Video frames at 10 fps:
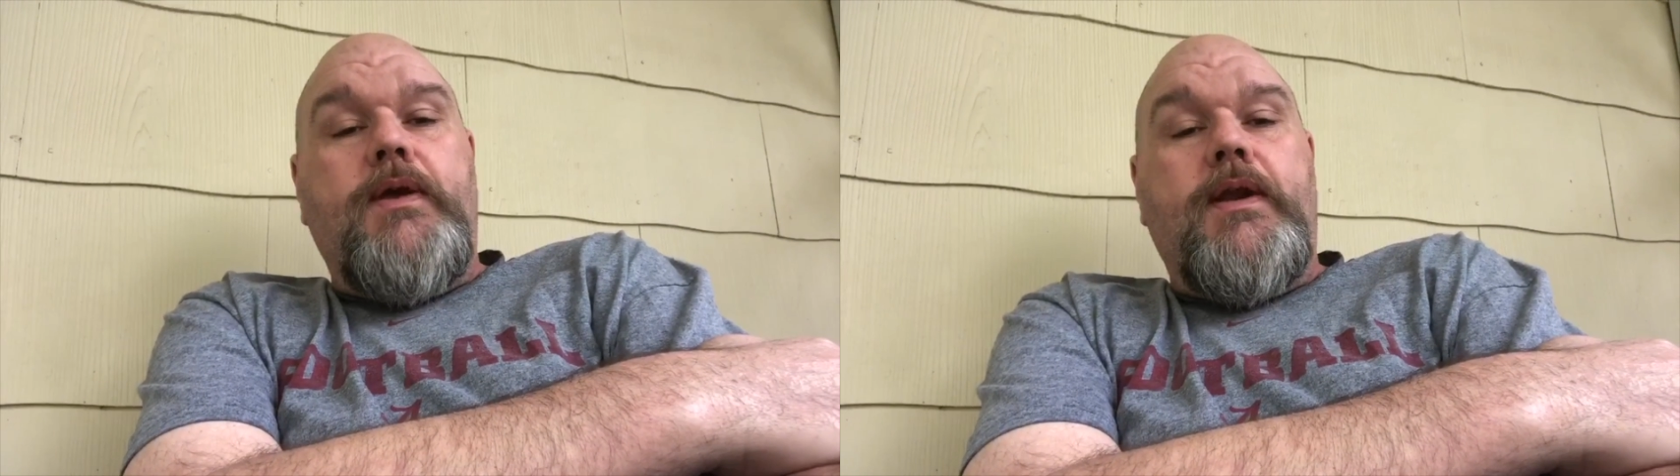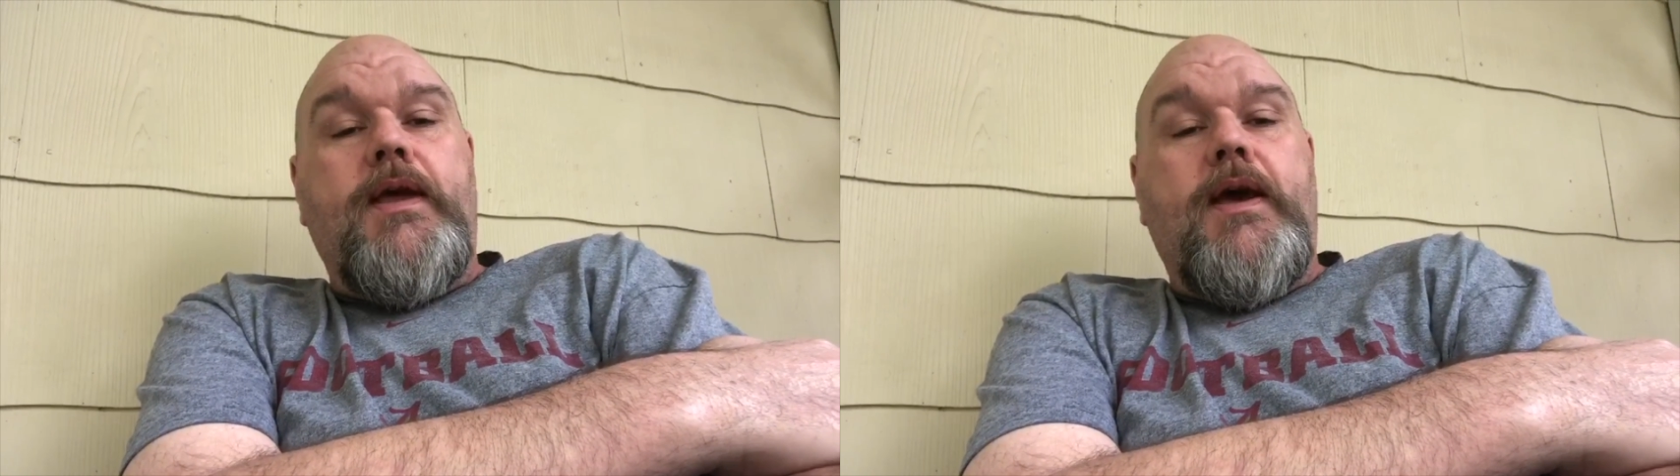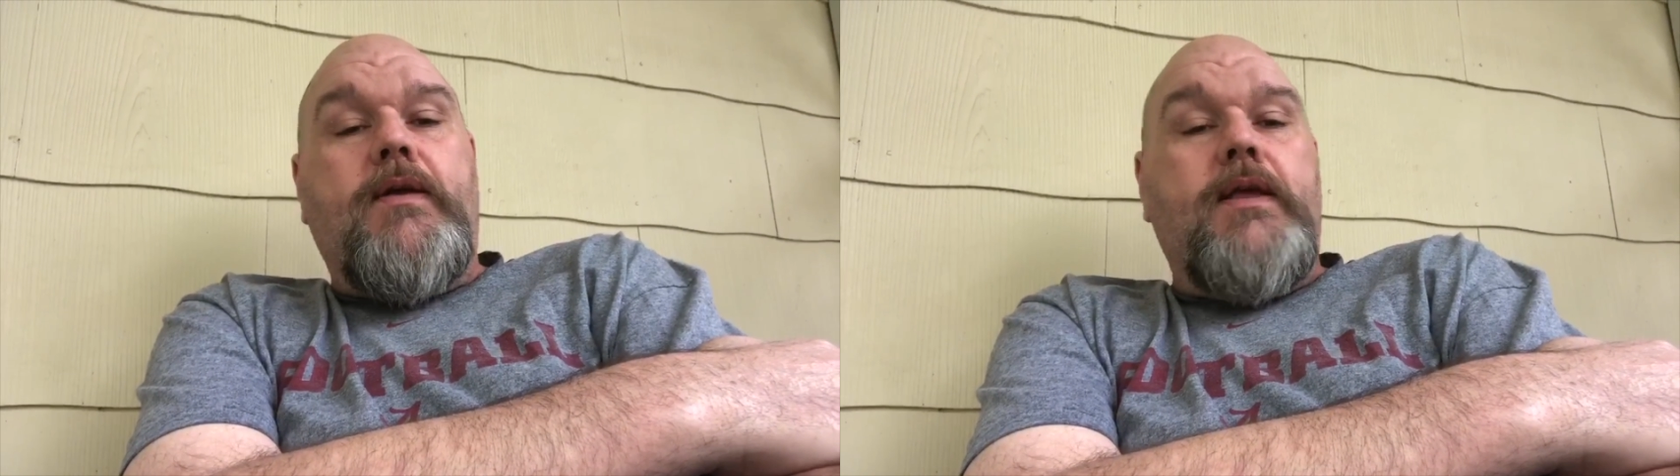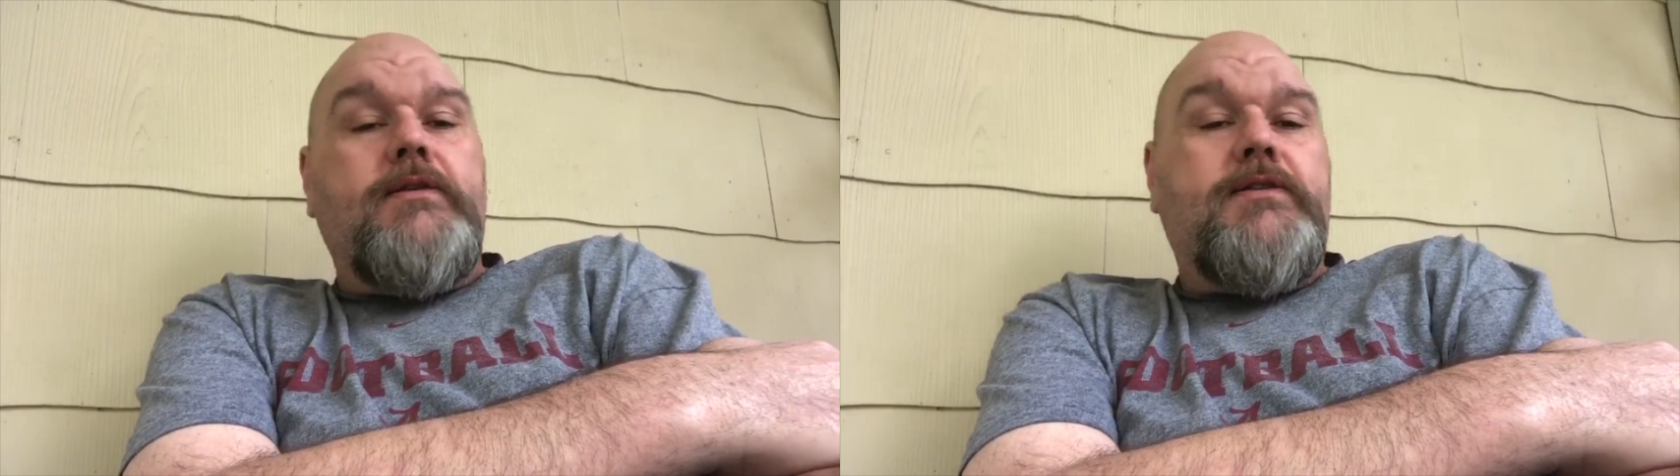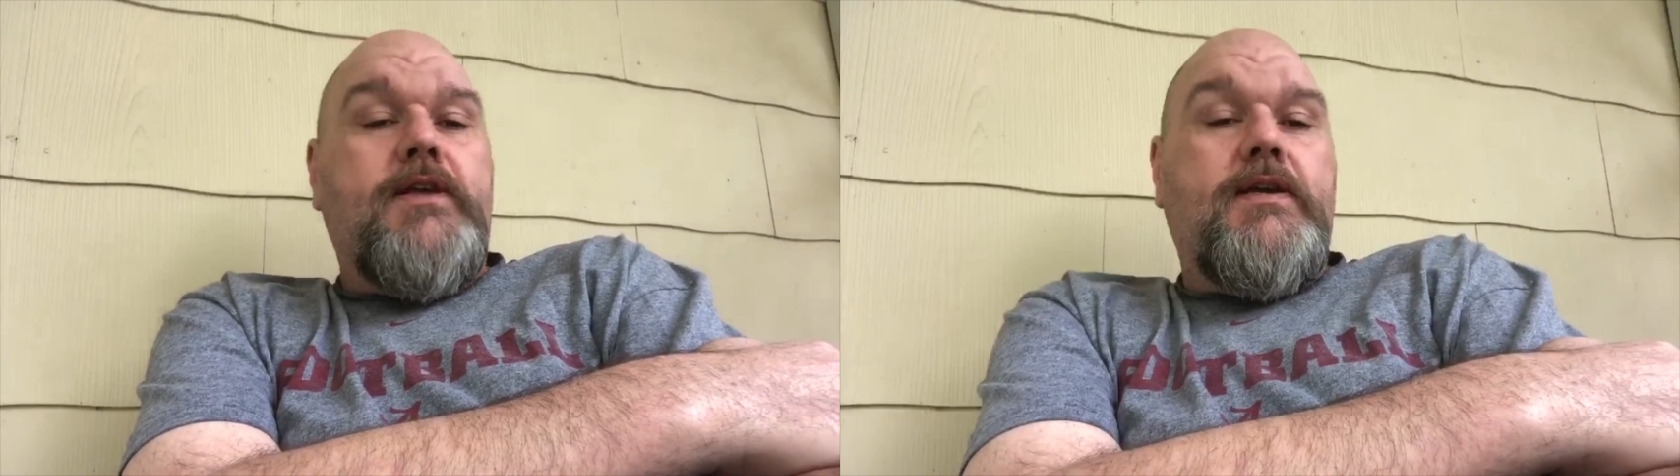getting out
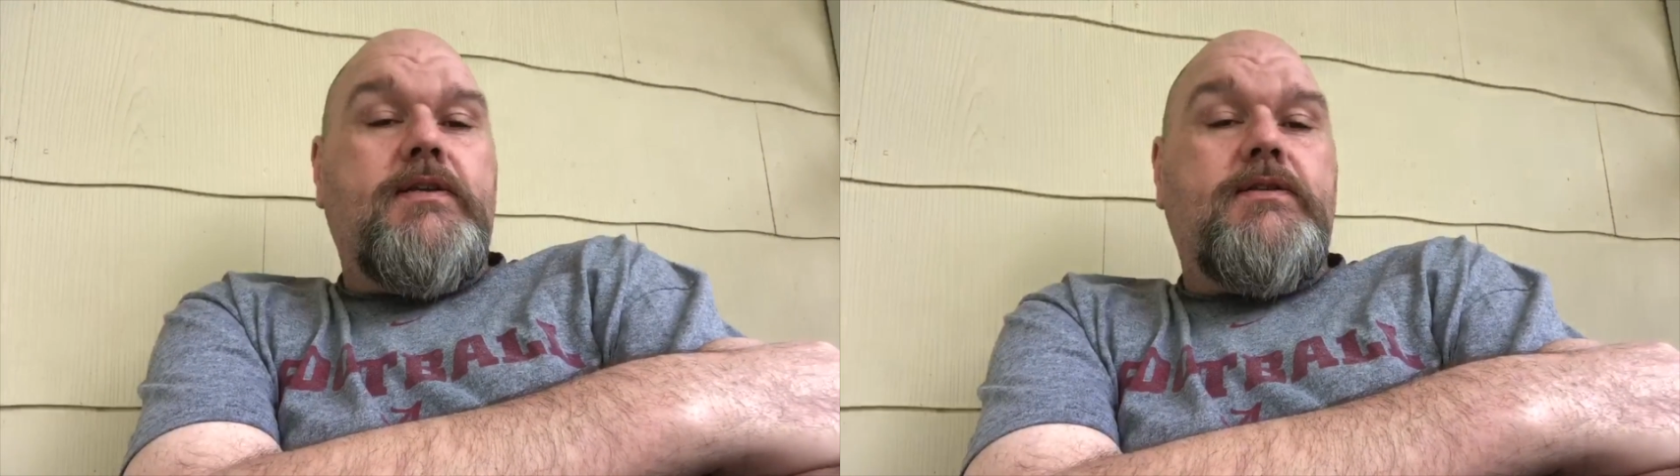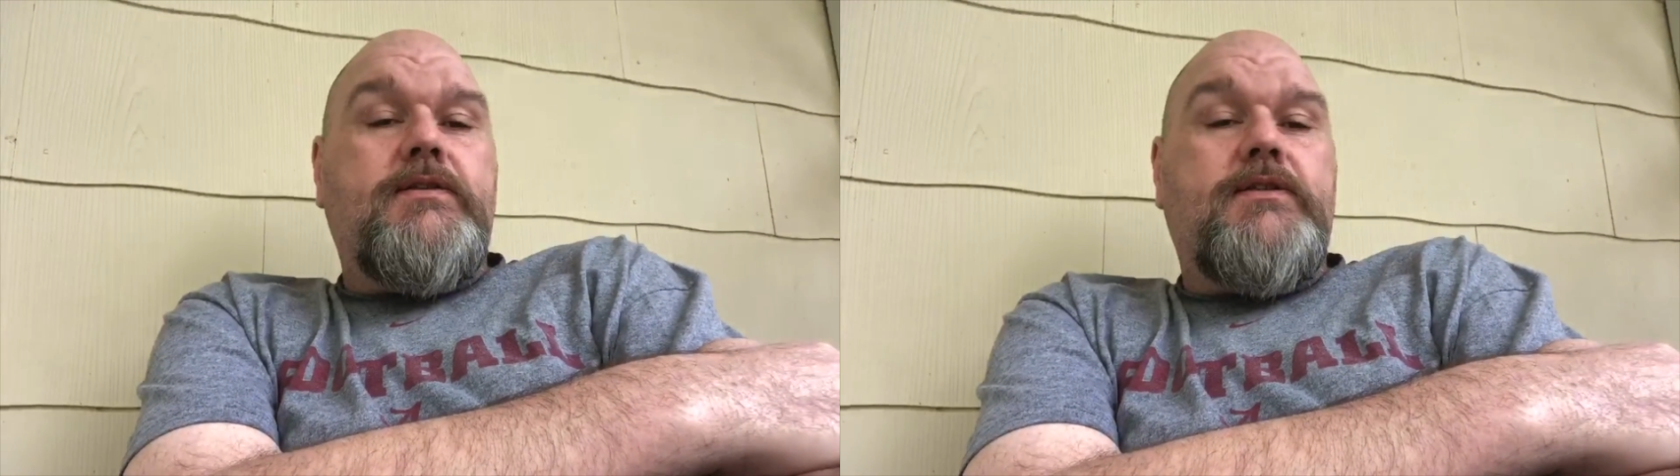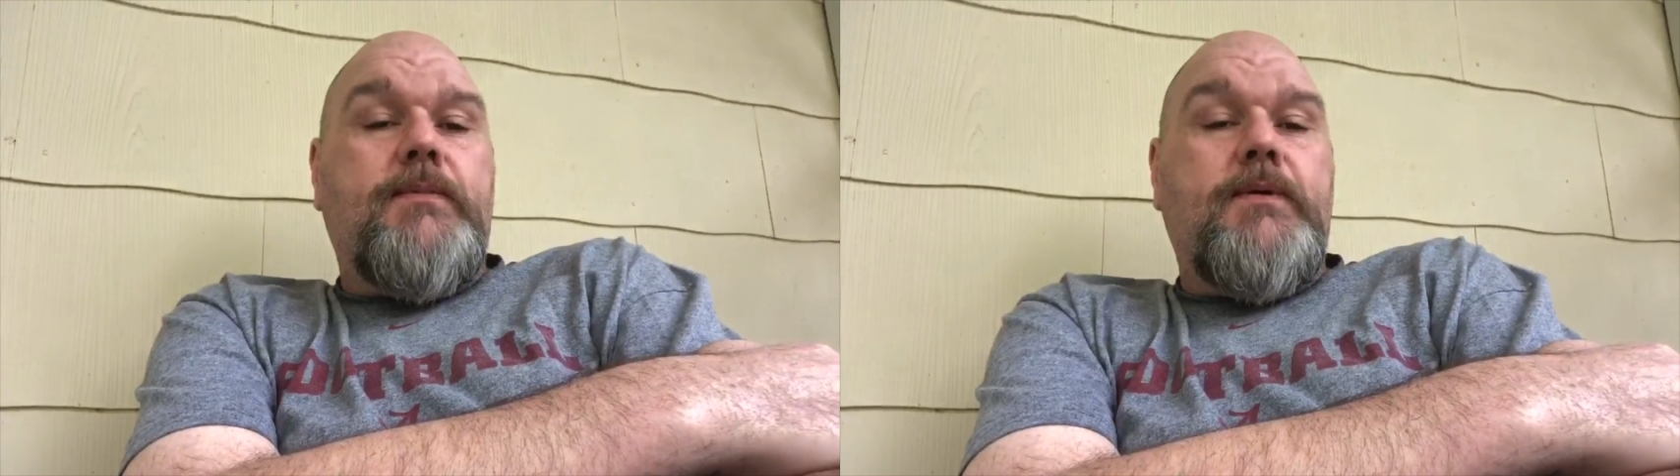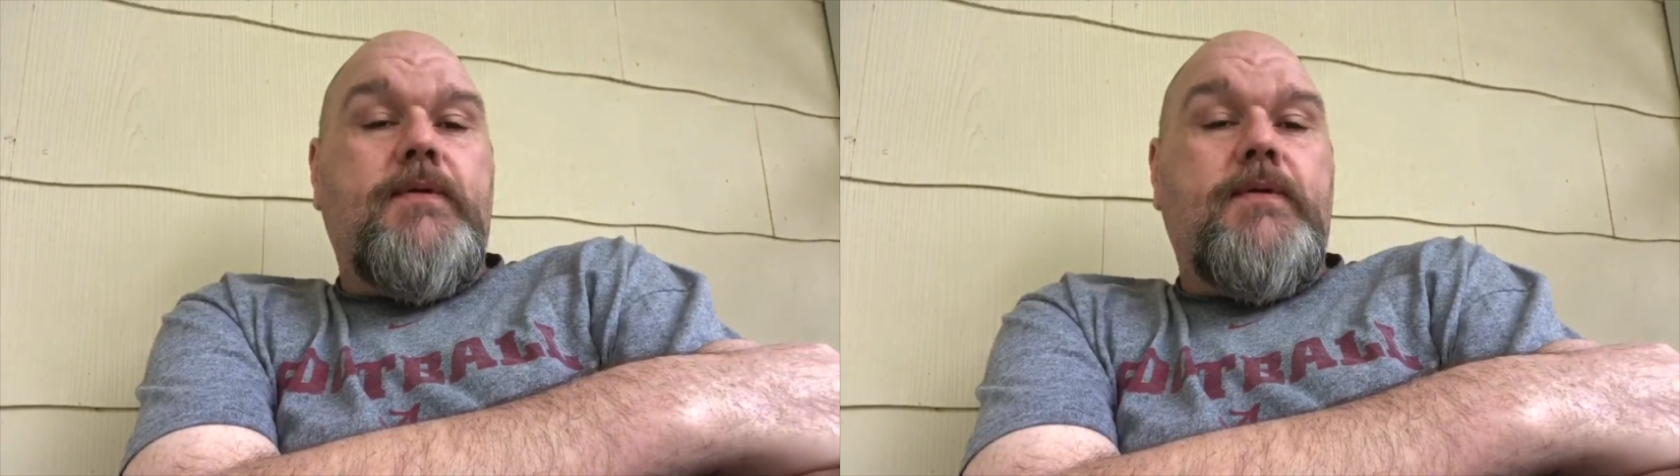and seeing some